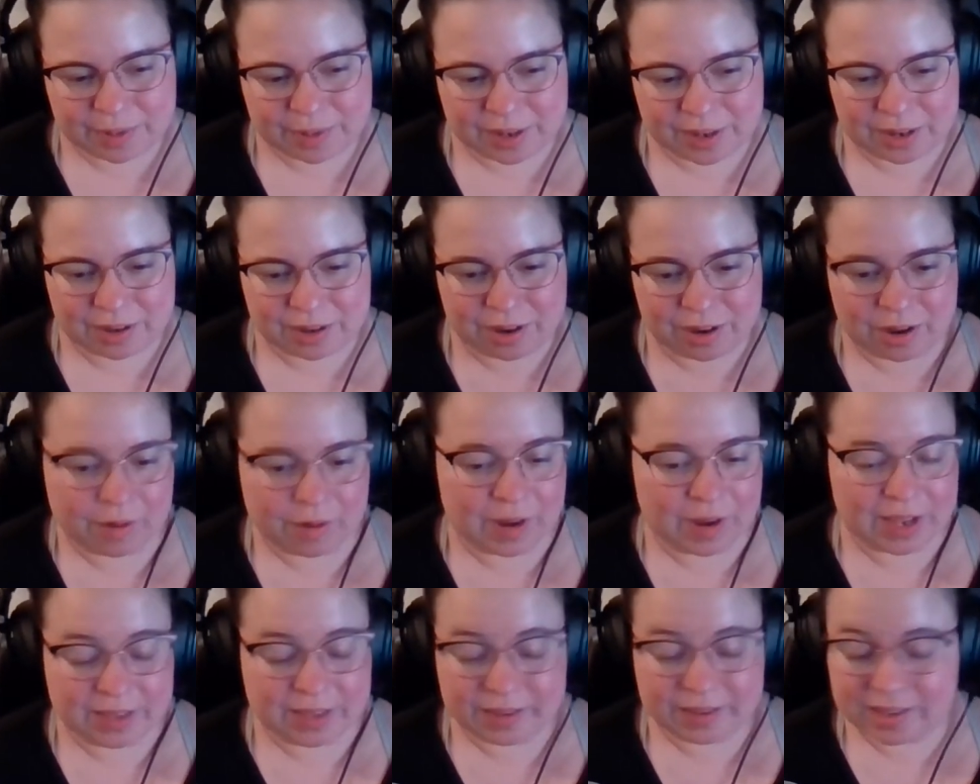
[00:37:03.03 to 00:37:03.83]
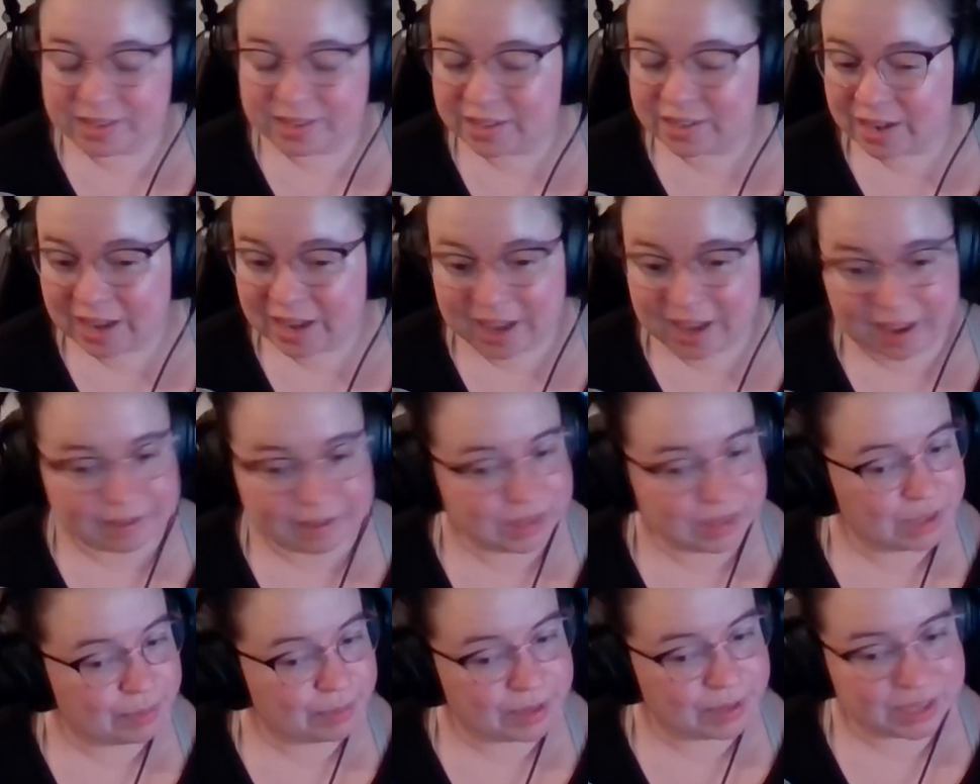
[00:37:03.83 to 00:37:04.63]
But no, I didn't
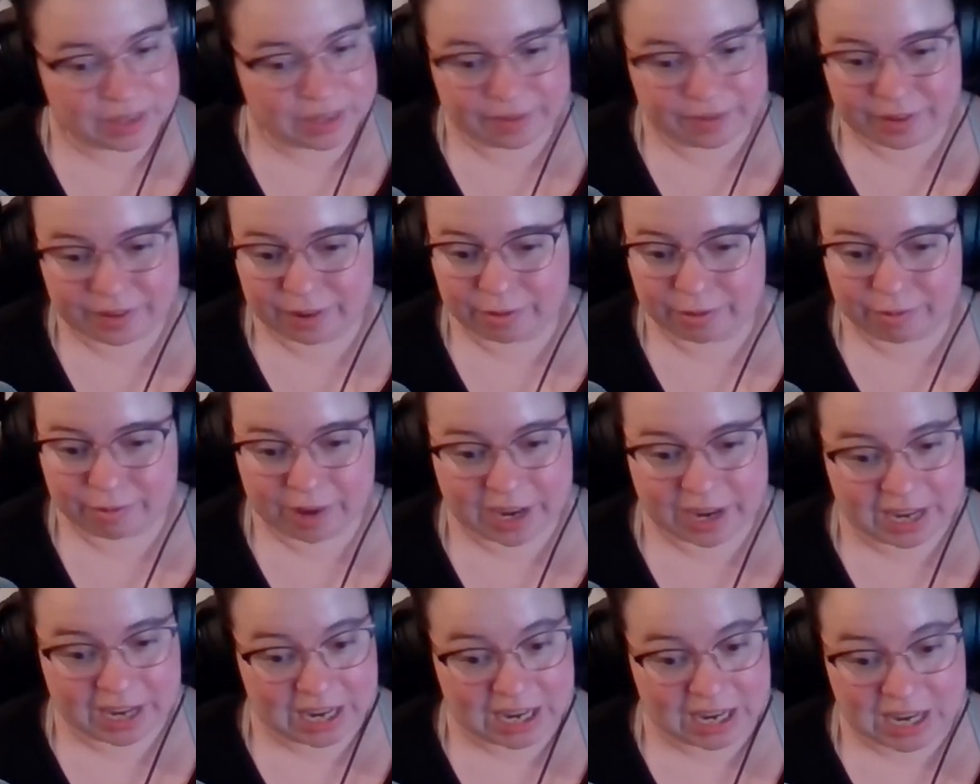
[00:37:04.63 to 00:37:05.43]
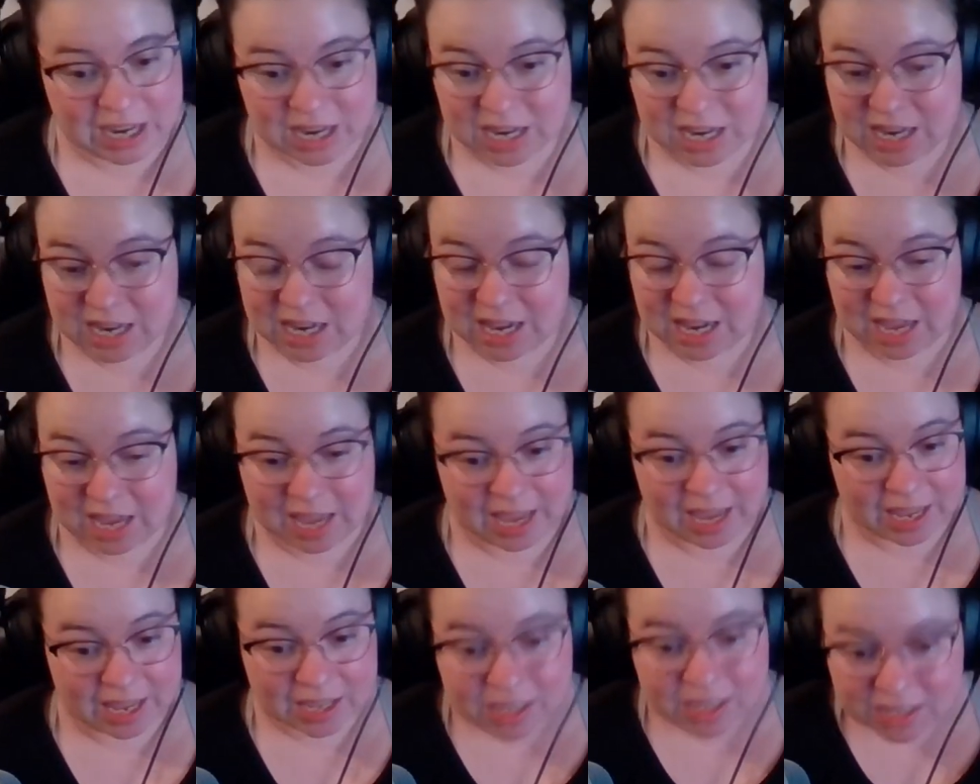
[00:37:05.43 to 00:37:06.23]
have specific writing
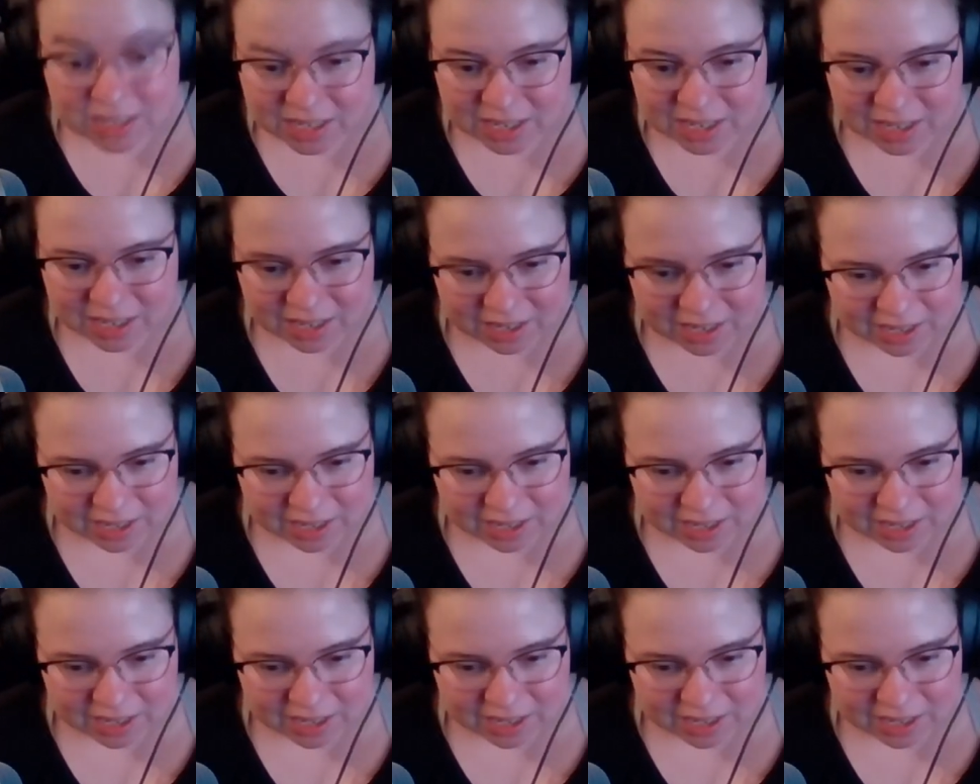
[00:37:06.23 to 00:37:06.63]
days.